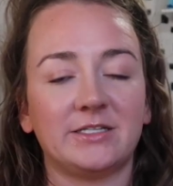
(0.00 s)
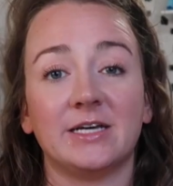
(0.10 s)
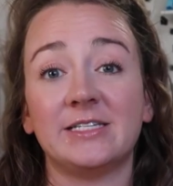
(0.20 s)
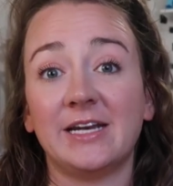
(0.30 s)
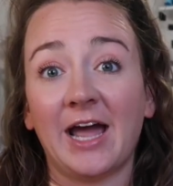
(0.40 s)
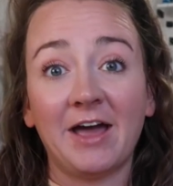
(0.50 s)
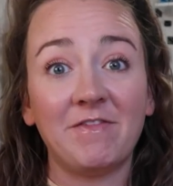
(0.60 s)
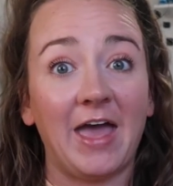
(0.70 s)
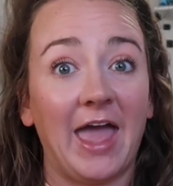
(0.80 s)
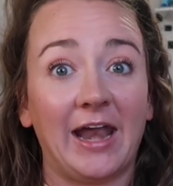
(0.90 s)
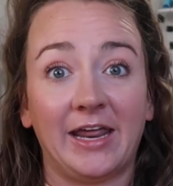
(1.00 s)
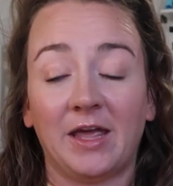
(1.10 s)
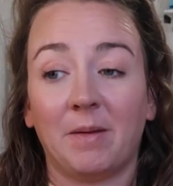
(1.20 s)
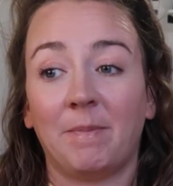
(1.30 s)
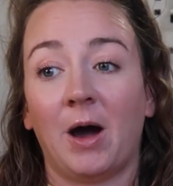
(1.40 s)
doesn't have
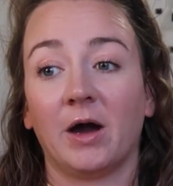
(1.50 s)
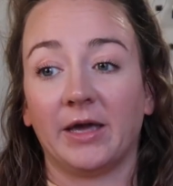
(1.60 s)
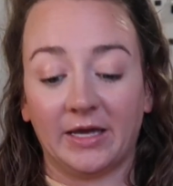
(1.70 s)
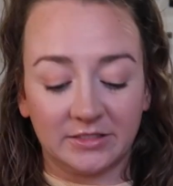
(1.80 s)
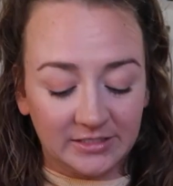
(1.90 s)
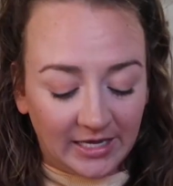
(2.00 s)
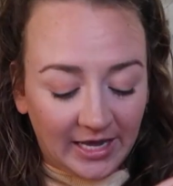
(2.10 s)
any pockets.